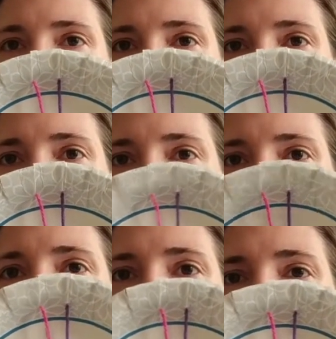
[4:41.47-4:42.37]
o'clock.
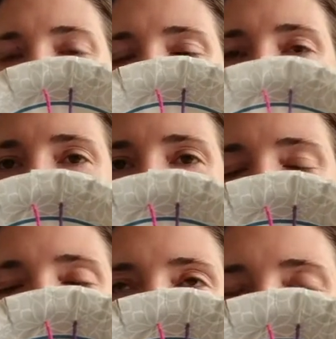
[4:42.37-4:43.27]
I hope I'm not
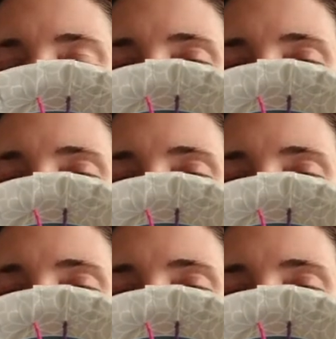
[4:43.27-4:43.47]
doing this